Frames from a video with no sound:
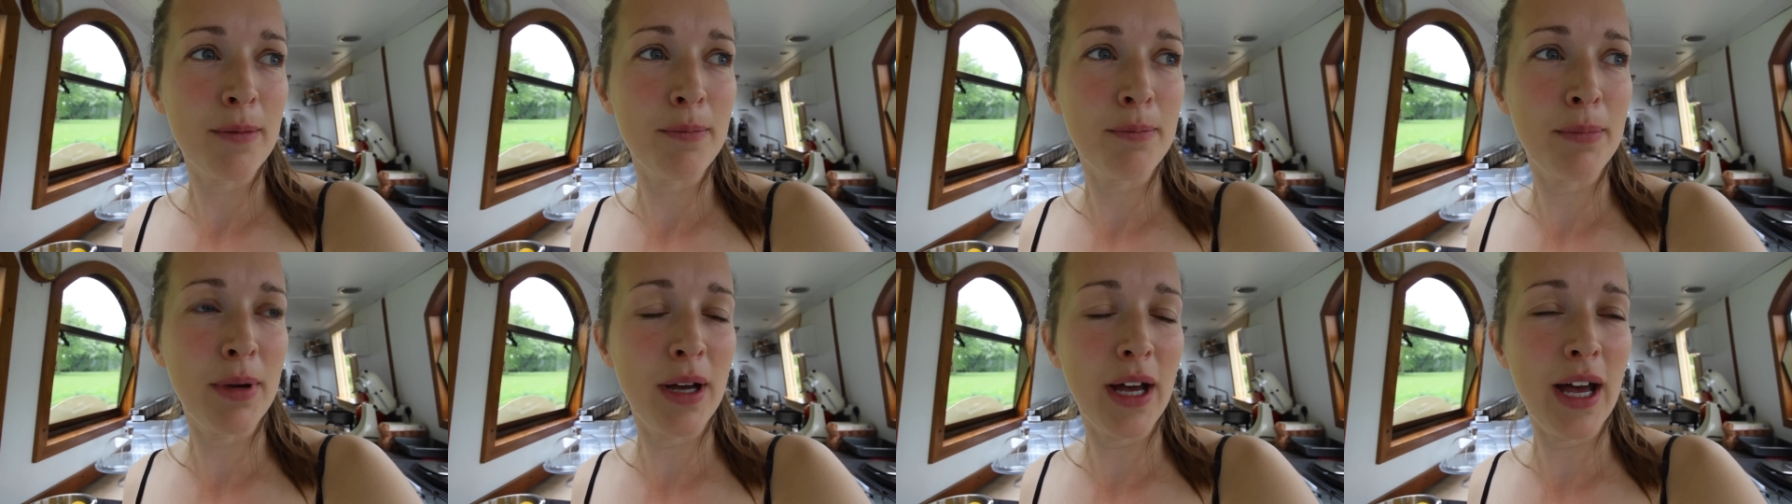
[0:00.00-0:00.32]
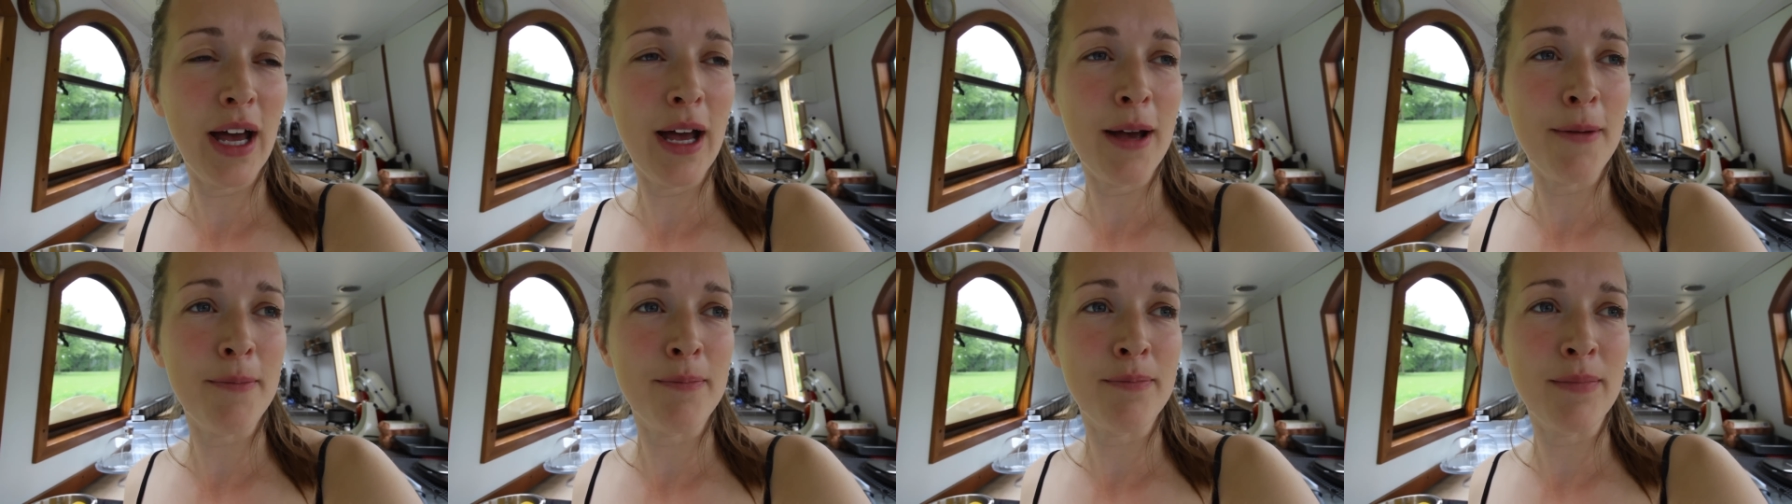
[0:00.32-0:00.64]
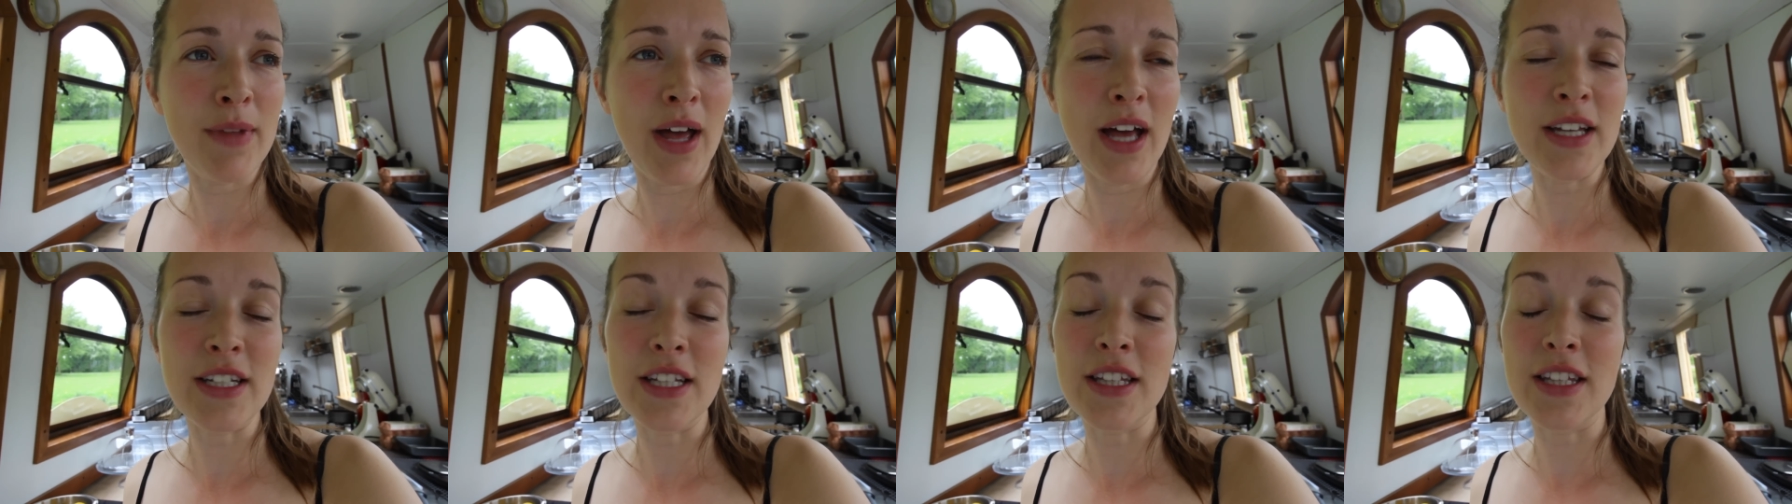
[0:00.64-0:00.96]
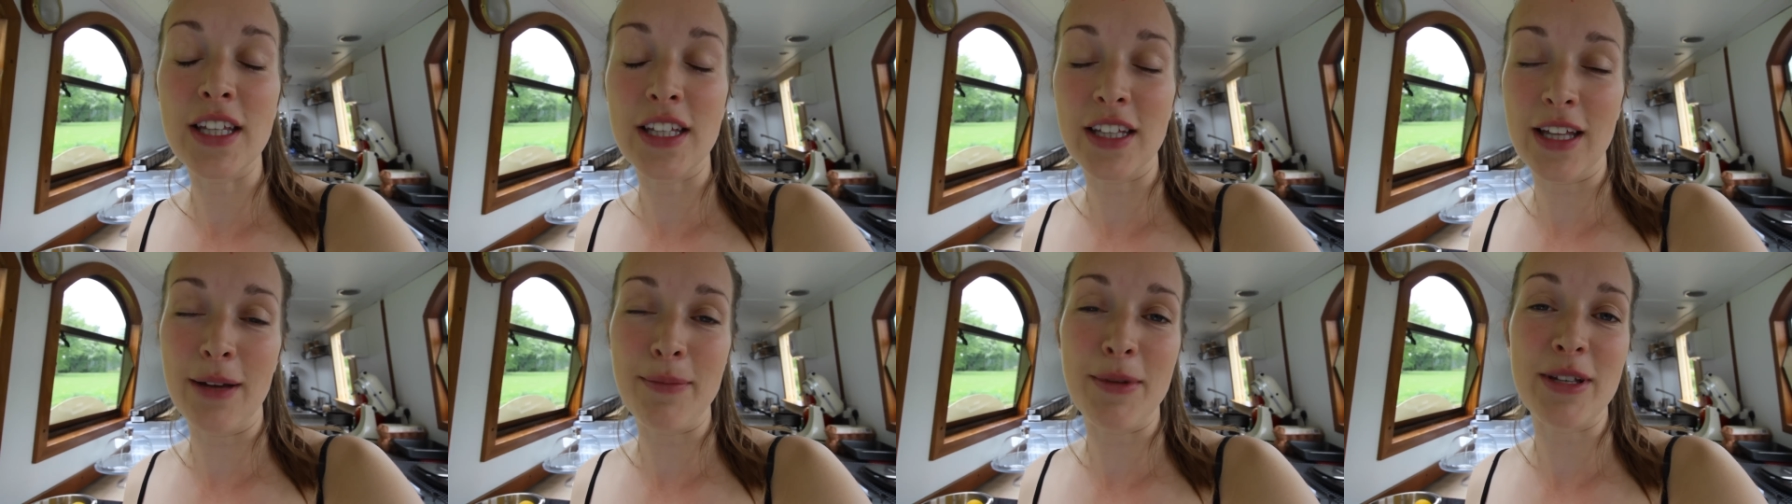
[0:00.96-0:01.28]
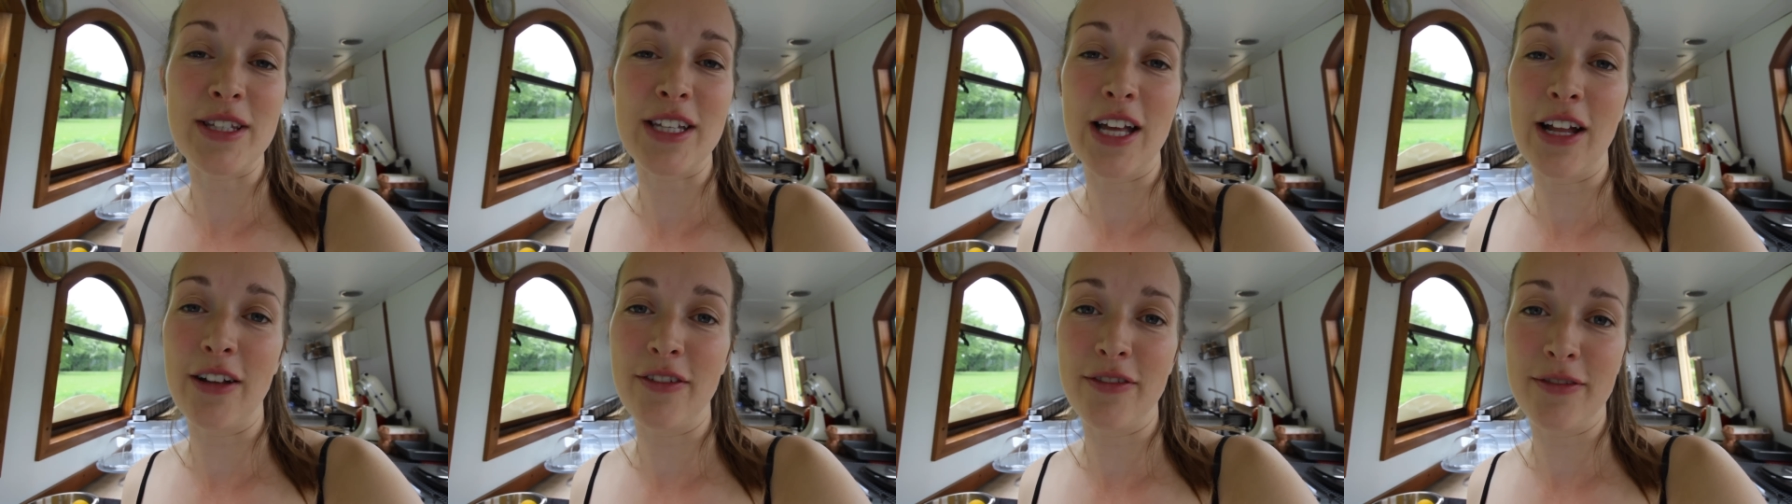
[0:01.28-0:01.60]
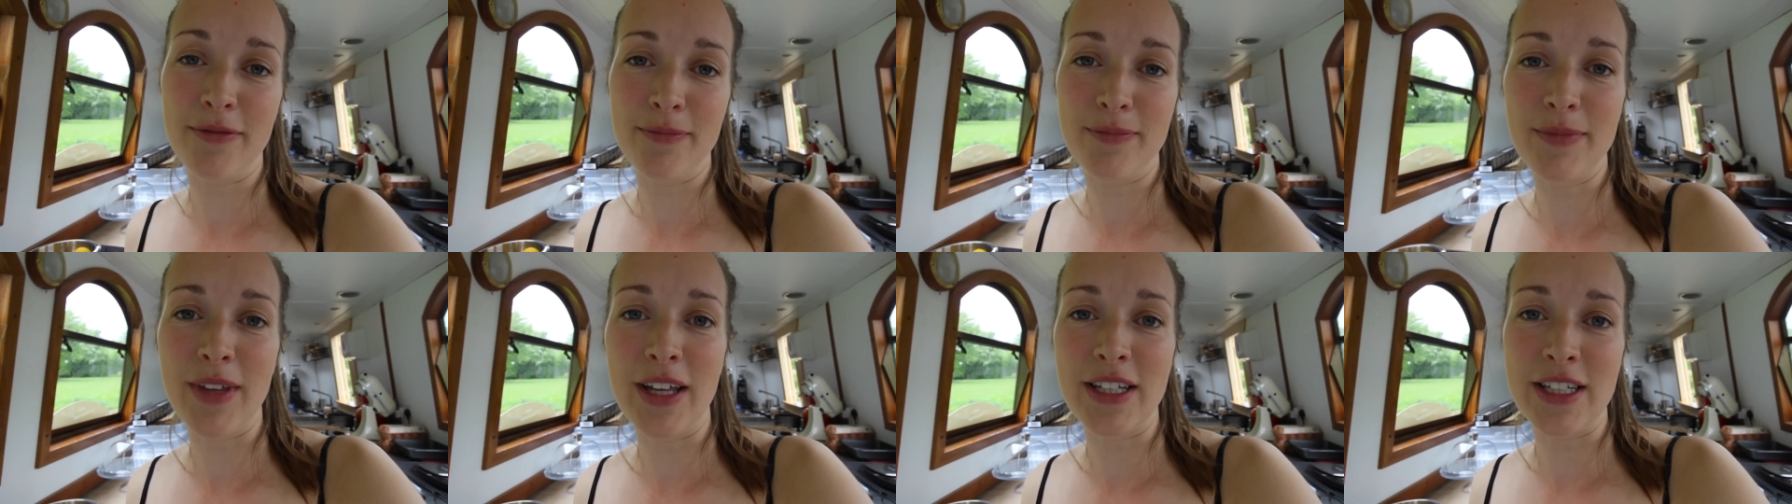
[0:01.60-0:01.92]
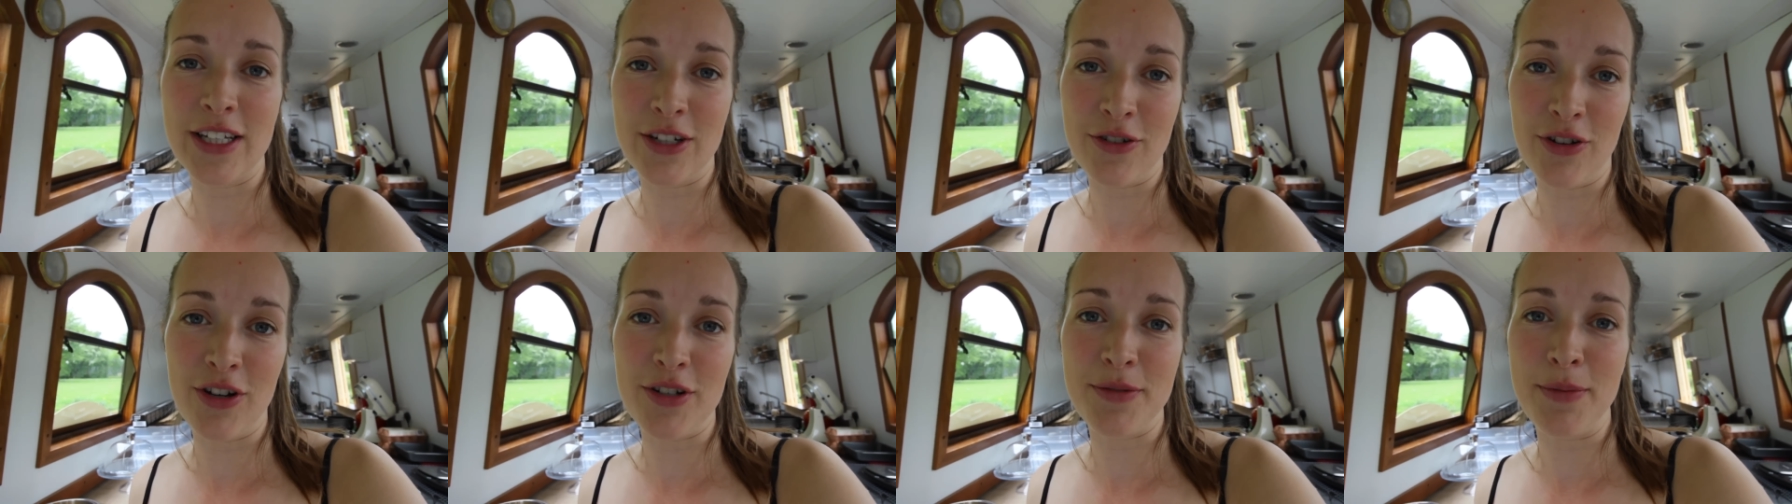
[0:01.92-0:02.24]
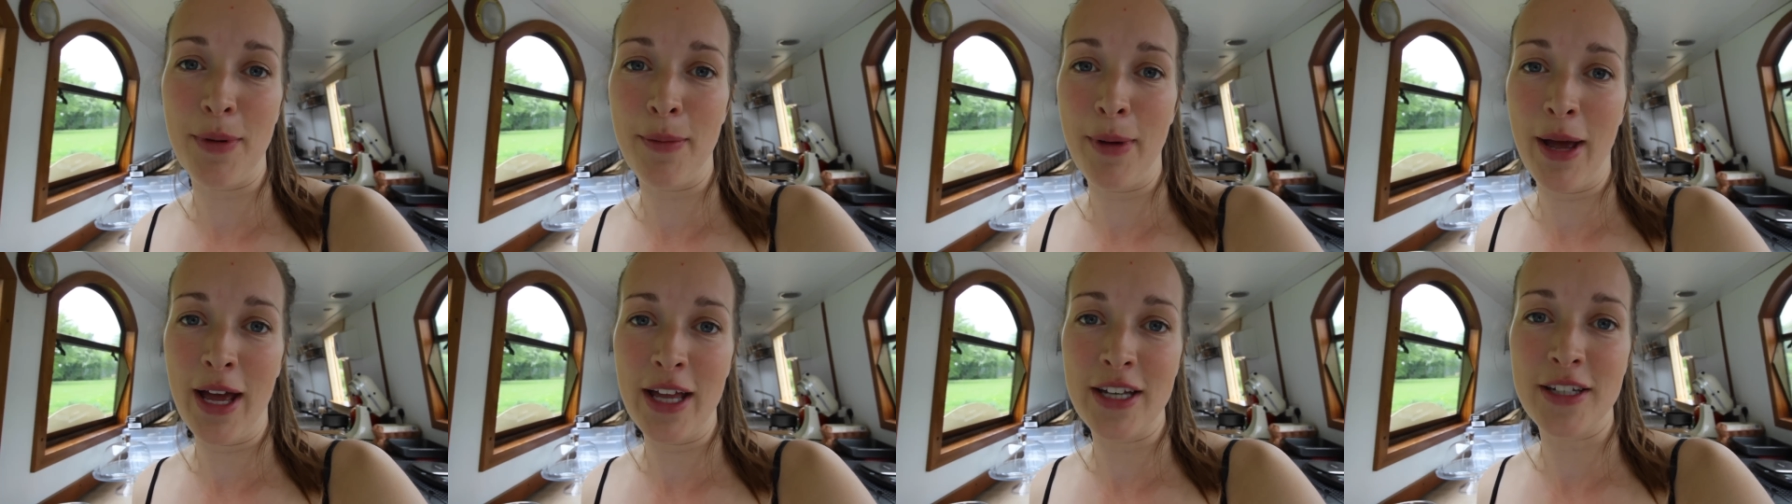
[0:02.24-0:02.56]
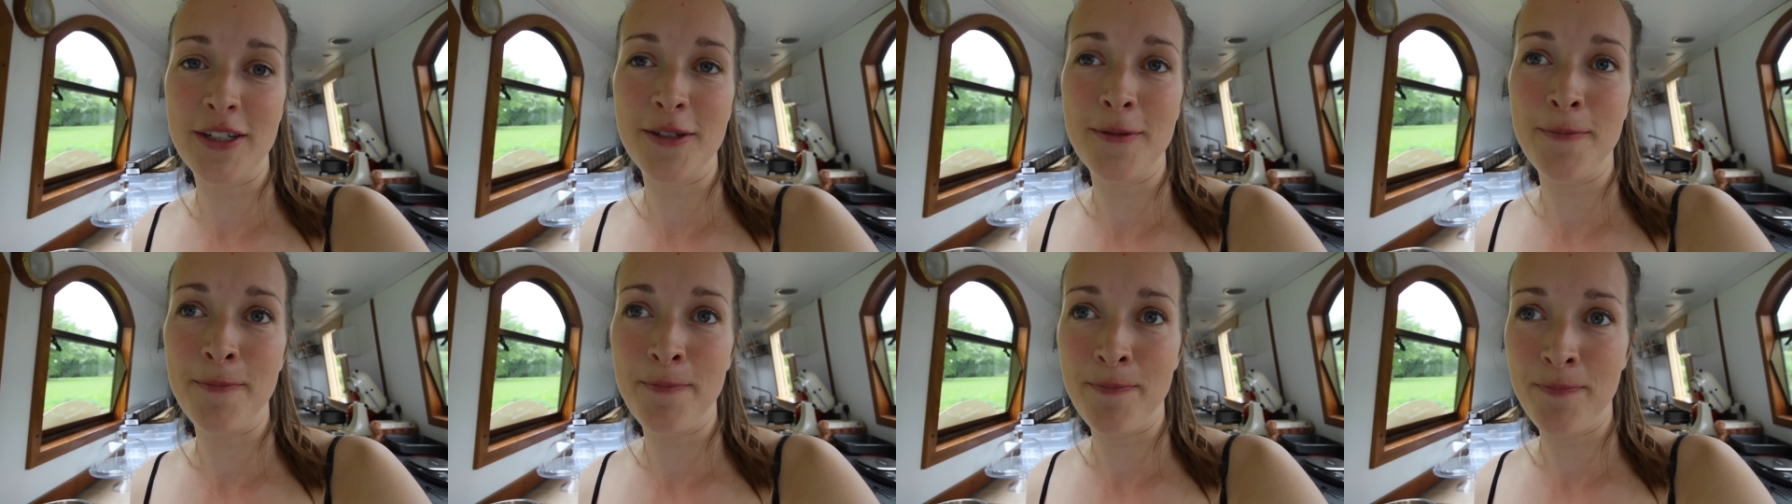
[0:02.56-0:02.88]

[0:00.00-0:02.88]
But I did think that myself. That did cross my mind.